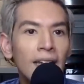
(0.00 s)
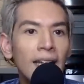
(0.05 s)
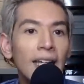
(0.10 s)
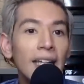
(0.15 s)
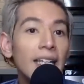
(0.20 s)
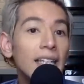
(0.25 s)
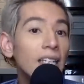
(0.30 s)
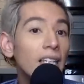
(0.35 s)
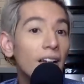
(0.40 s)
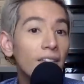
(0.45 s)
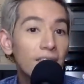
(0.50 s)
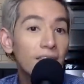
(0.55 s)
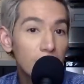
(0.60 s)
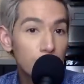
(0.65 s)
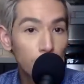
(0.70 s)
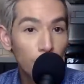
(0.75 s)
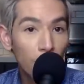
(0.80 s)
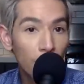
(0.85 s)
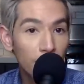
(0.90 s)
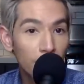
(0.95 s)
He loved his
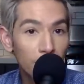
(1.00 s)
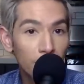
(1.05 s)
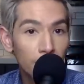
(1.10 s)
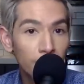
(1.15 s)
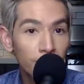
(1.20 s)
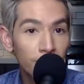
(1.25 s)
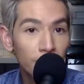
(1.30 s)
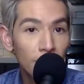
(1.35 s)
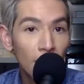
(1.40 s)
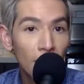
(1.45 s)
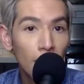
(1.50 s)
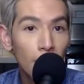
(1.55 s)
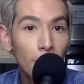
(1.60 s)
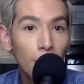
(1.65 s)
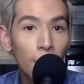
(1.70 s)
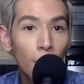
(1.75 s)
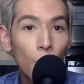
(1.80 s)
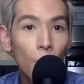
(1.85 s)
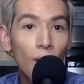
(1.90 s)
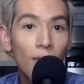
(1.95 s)
brother,
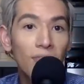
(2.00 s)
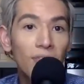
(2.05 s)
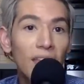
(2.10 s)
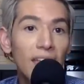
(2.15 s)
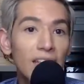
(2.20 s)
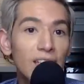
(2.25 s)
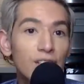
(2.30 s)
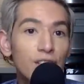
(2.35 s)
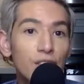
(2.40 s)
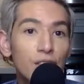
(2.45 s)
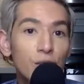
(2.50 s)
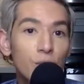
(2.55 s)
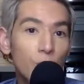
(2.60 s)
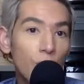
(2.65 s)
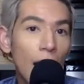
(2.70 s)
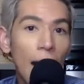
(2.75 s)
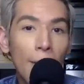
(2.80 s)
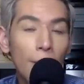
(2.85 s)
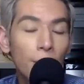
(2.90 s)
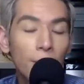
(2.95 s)
but when they'd
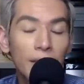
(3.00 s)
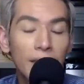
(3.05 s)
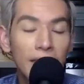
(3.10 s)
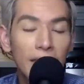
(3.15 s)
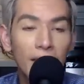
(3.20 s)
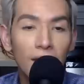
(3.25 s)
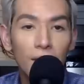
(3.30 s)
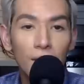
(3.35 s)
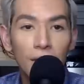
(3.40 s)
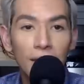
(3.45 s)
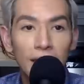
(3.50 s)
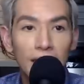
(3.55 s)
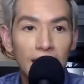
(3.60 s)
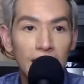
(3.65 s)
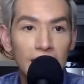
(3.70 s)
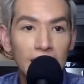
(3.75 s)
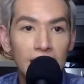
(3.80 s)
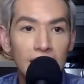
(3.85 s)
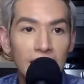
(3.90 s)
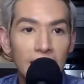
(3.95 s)
scrap with the other kids,